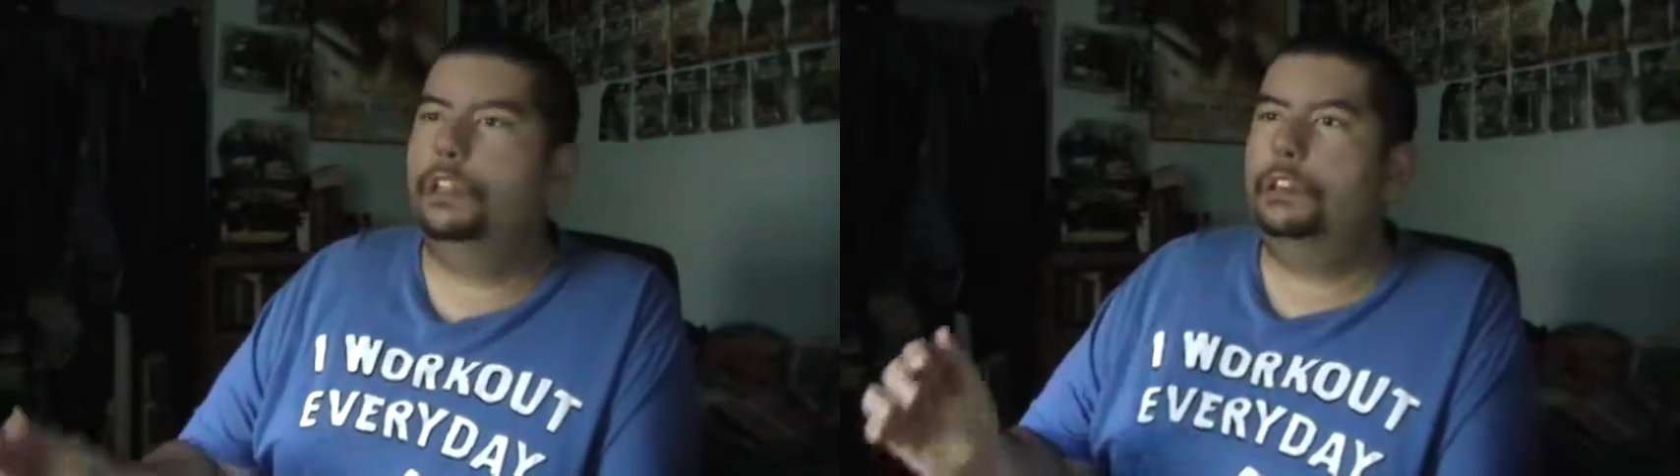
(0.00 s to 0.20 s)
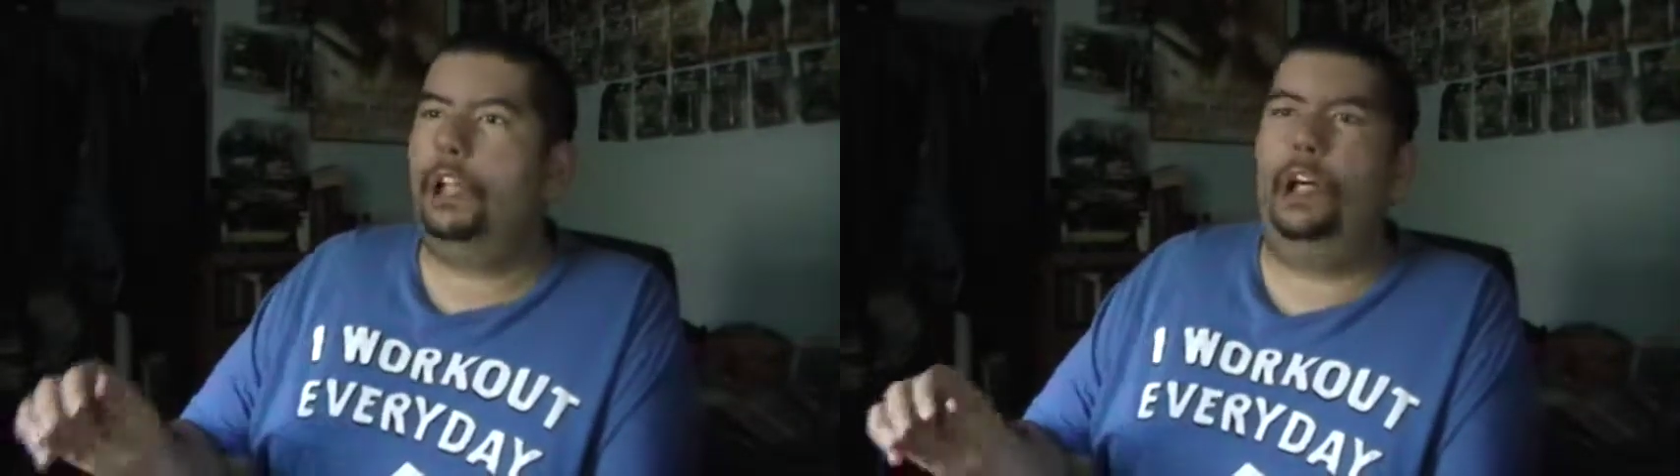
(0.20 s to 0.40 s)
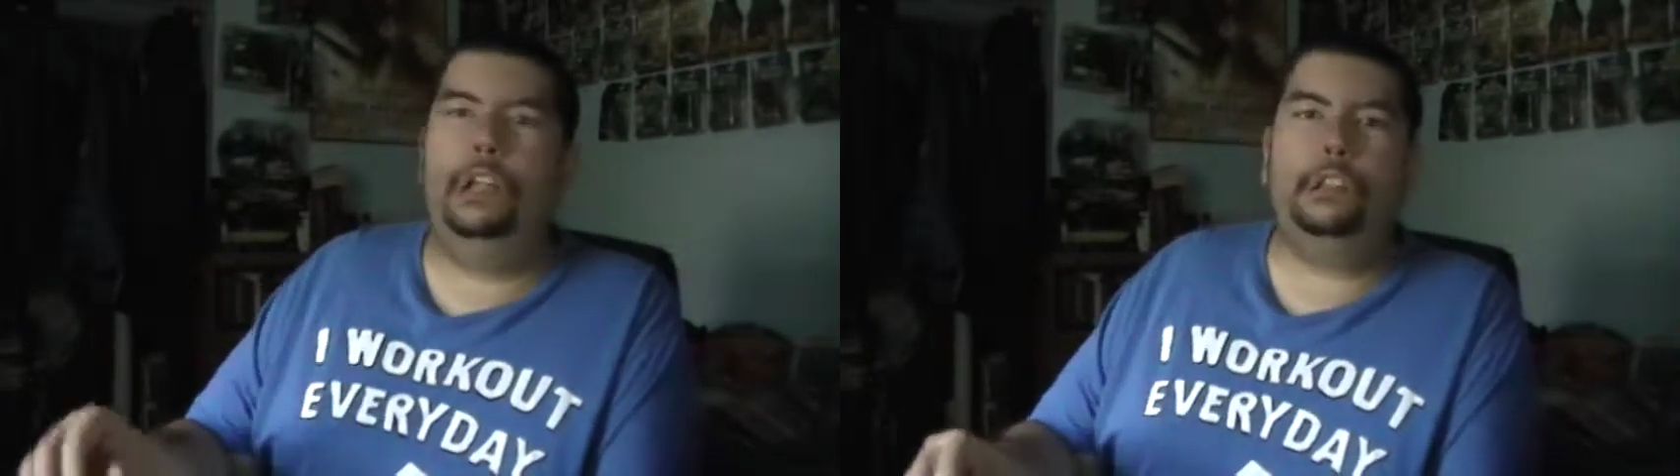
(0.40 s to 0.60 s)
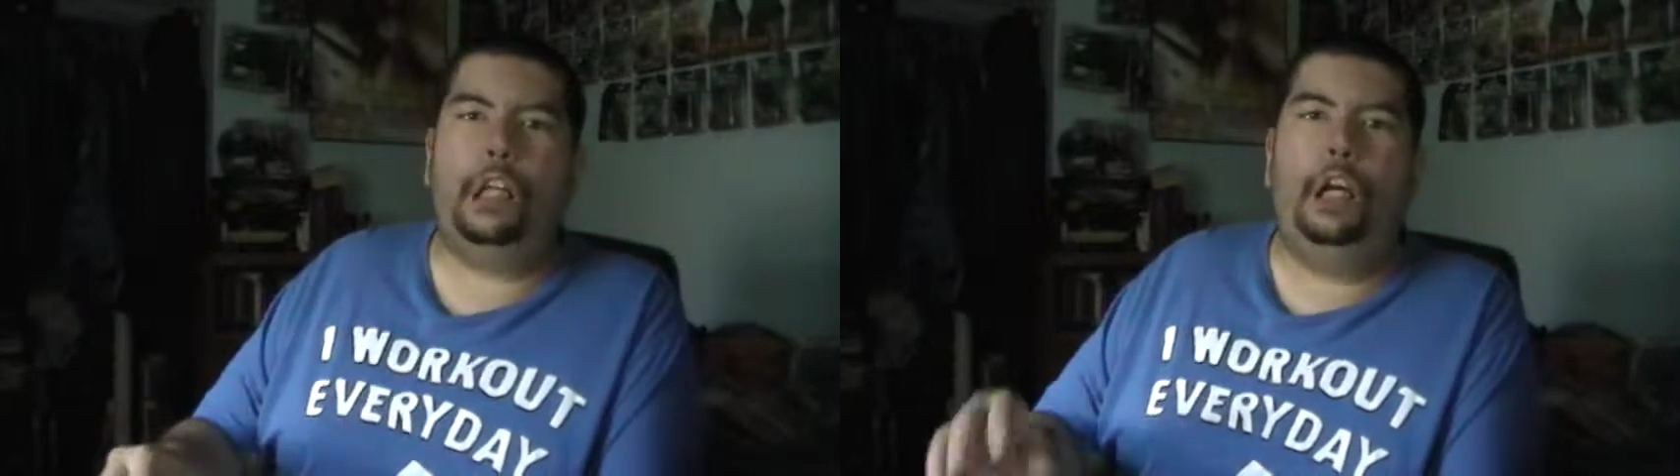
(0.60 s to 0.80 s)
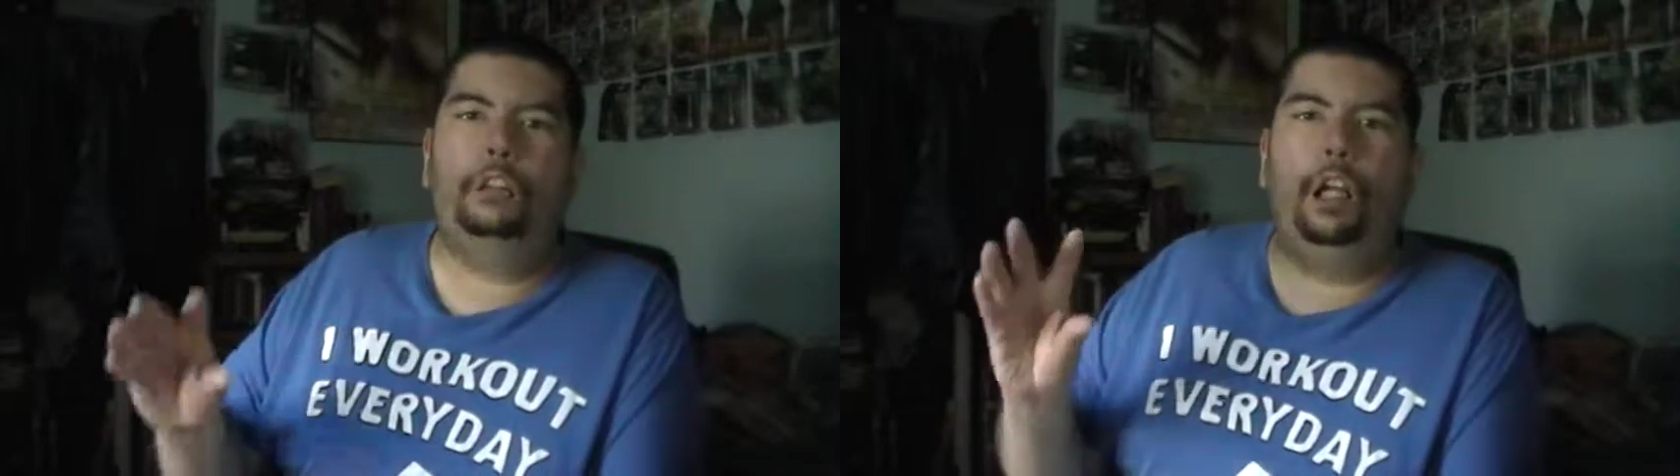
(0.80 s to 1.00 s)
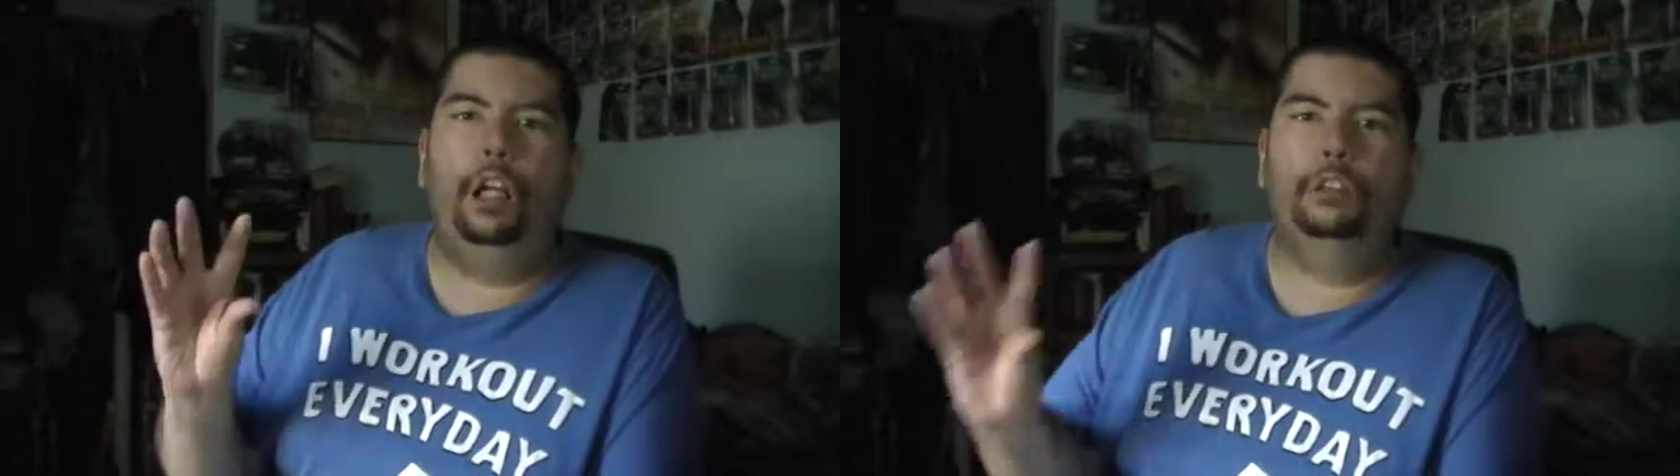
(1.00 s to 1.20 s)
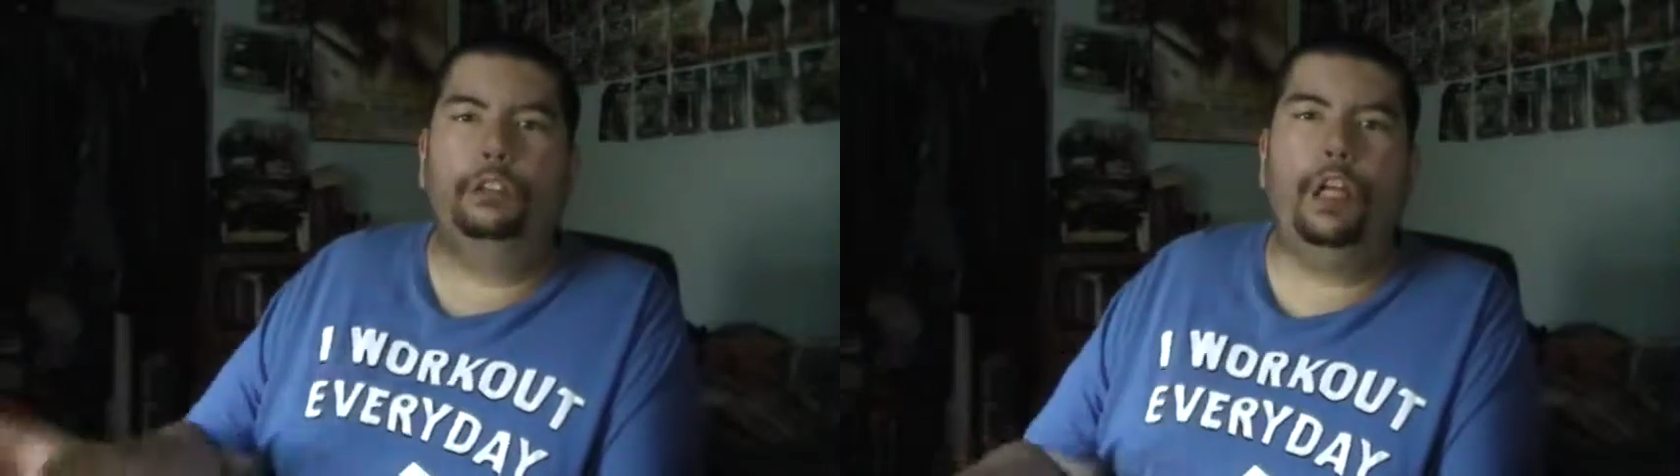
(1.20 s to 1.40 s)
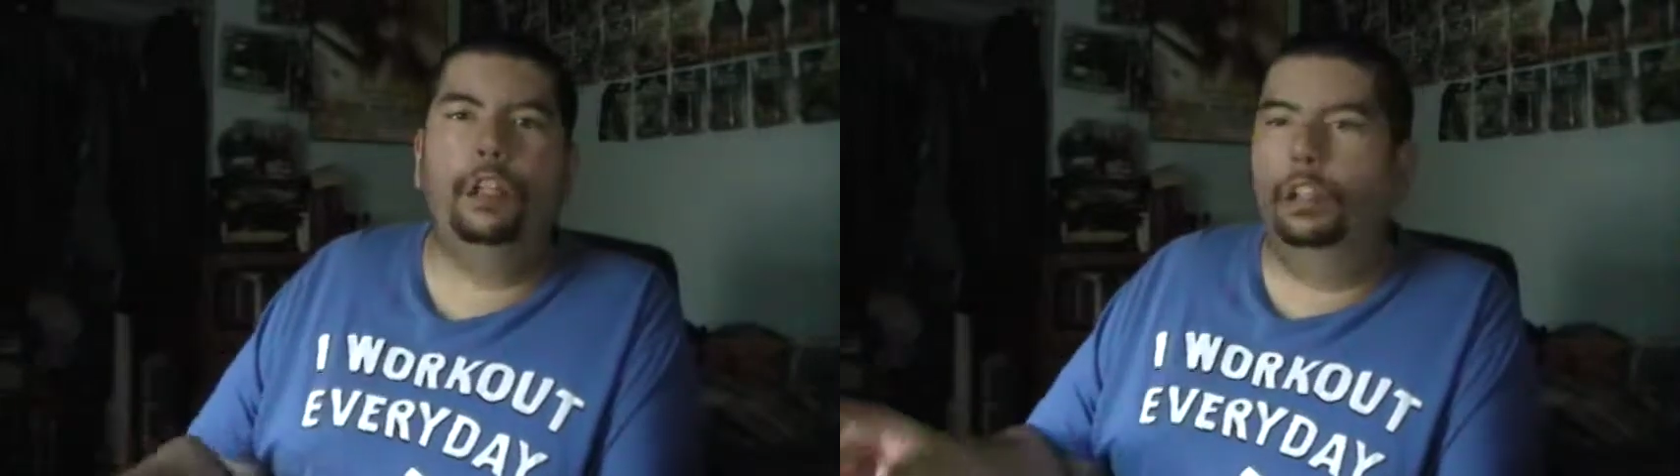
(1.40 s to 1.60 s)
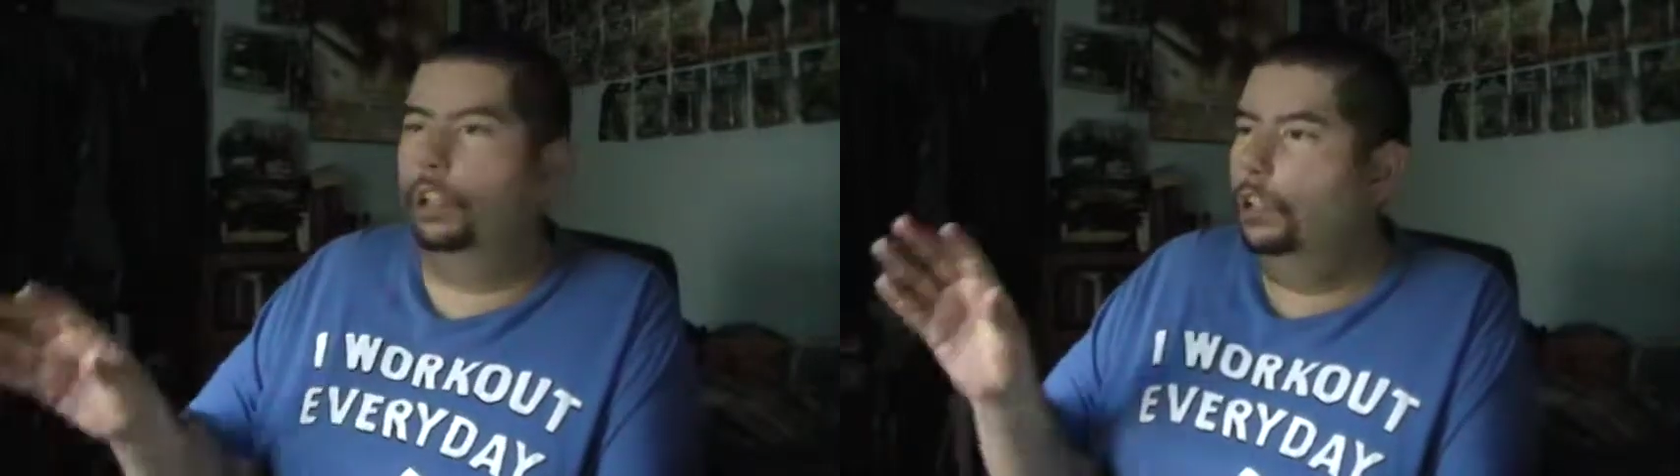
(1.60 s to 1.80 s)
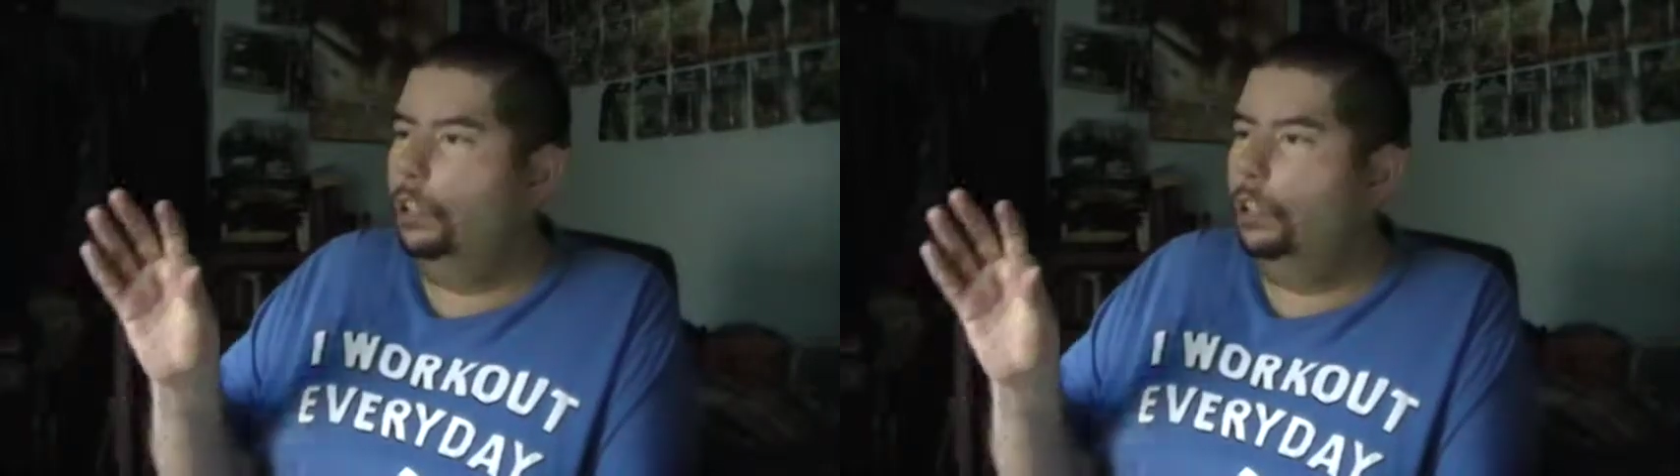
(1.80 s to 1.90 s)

to hunt down a rare